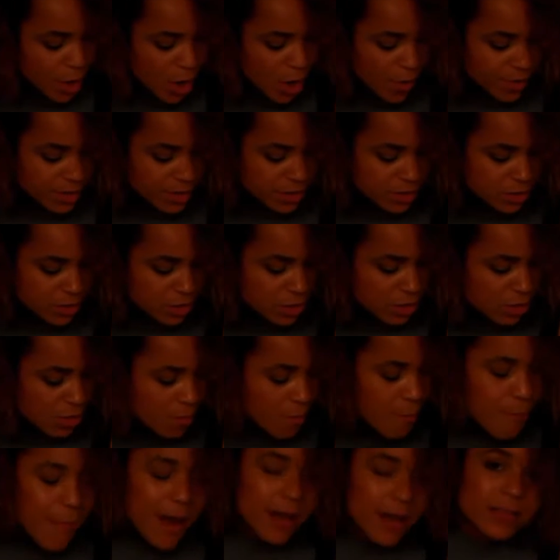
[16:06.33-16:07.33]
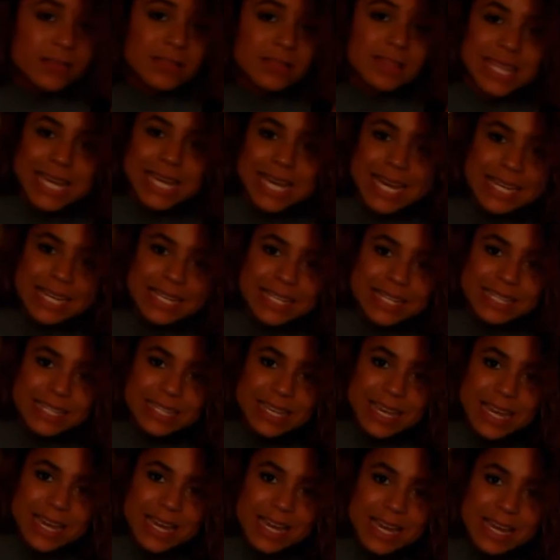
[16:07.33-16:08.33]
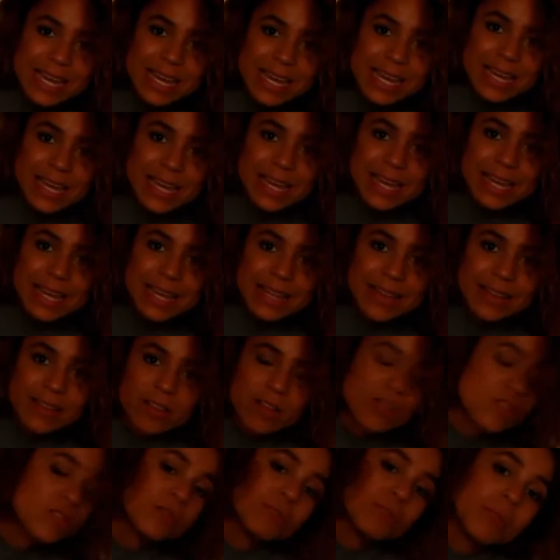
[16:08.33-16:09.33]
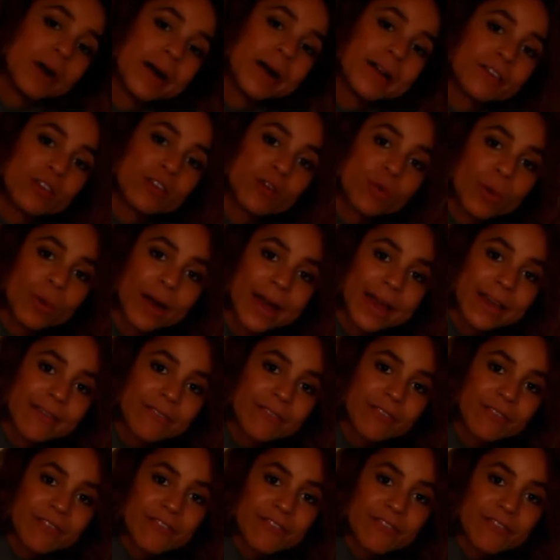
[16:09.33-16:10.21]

going to melt this in the microwave